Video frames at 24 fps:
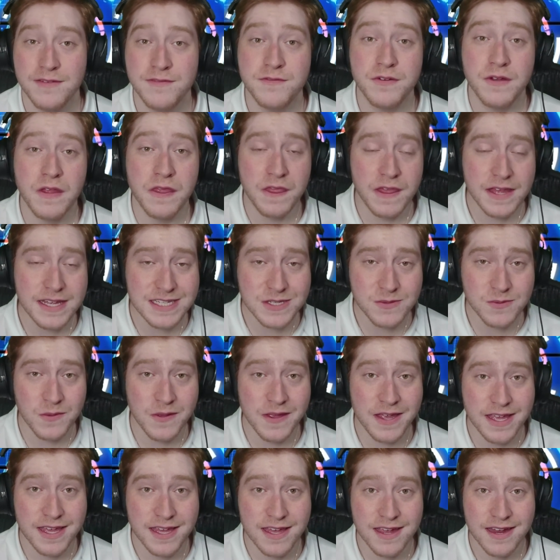For this
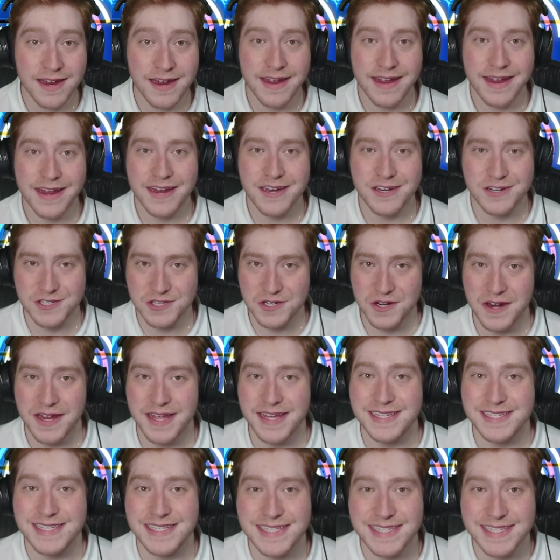week, here's your
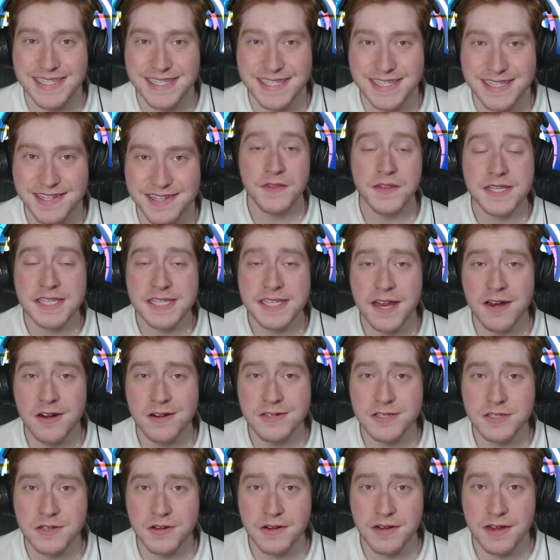hints. This
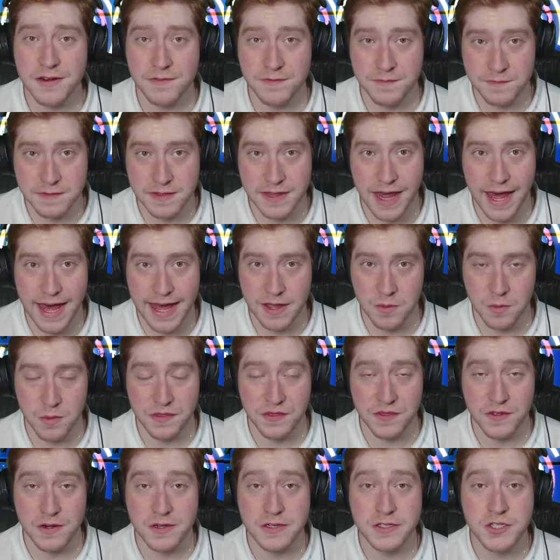character can fly
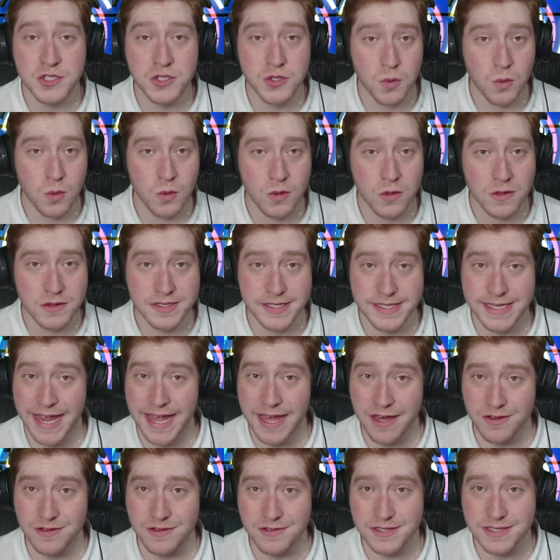with their dual
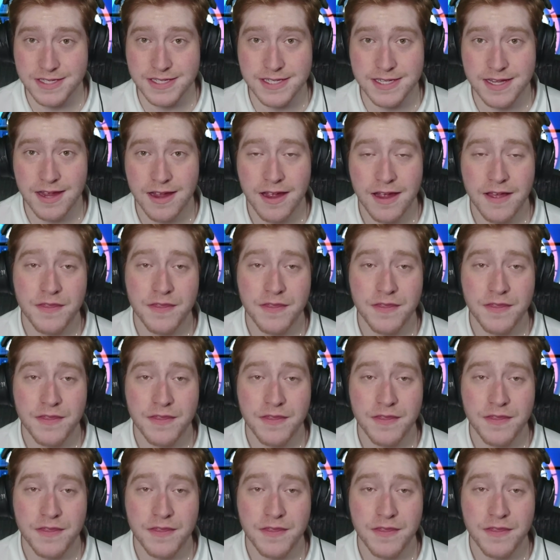tails.